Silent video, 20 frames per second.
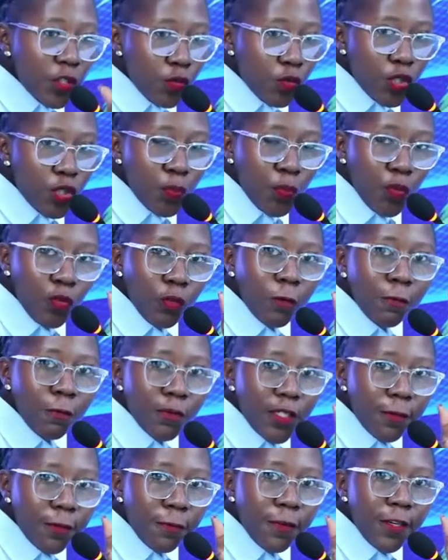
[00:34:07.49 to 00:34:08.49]
which pull
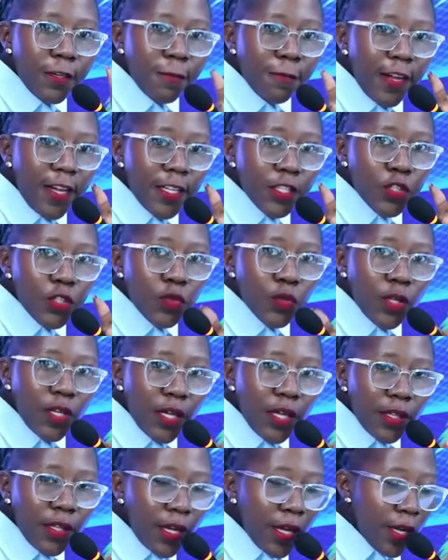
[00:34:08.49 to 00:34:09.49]
different funds
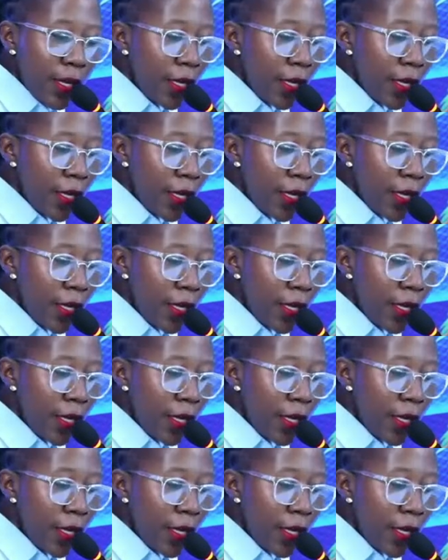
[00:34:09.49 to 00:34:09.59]
together